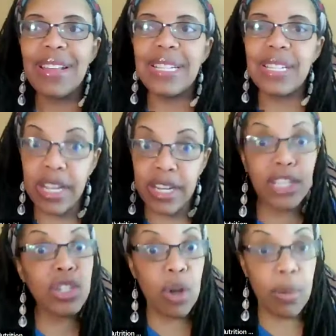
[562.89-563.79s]

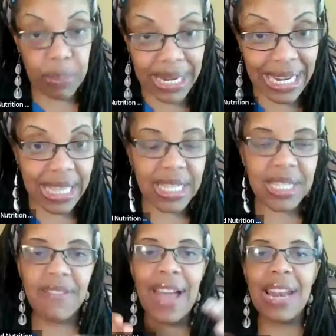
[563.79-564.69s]
Studies show, I'm repeating
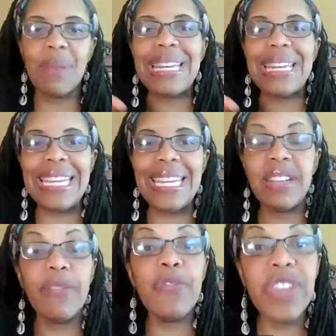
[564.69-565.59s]
this, the vitamin D
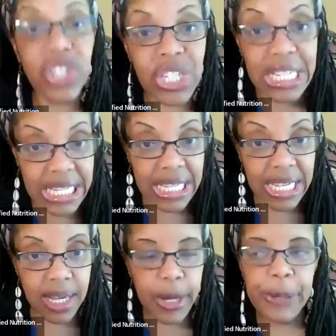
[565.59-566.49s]

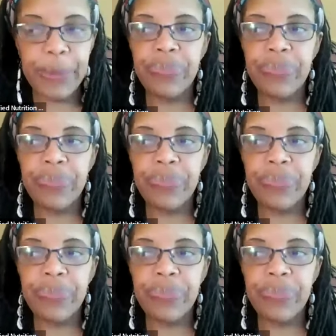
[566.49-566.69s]
deficiency